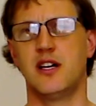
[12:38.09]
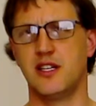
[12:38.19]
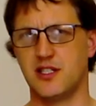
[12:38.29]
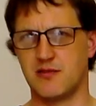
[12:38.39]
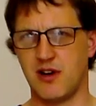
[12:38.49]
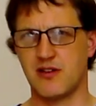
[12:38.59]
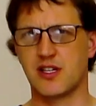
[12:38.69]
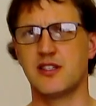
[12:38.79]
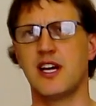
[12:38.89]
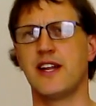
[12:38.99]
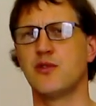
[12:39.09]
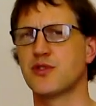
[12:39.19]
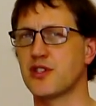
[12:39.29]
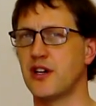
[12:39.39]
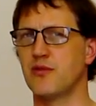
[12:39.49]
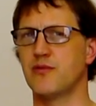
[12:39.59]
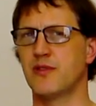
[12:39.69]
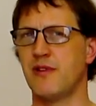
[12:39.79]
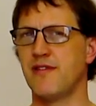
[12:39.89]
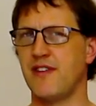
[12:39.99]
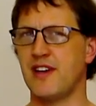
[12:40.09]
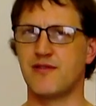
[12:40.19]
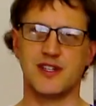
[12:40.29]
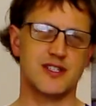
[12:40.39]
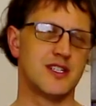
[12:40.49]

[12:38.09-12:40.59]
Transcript: he's American, and also one of my favourite